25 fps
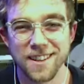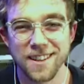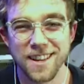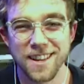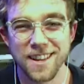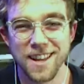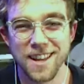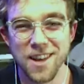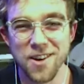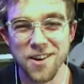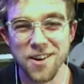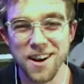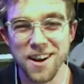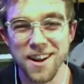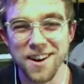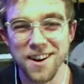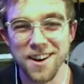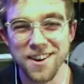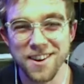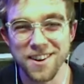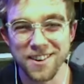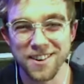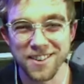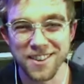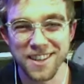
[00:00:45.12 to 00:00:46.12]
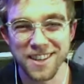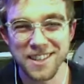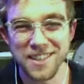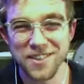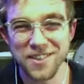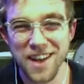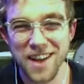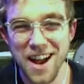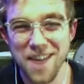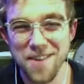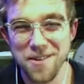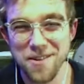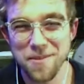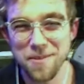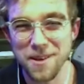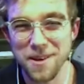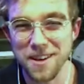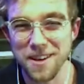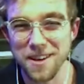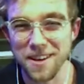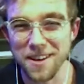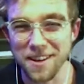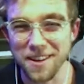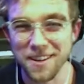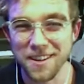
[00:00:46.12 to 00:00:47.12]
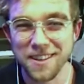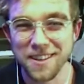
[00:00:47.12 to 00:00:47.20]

Hello, hello. Thanks for having me.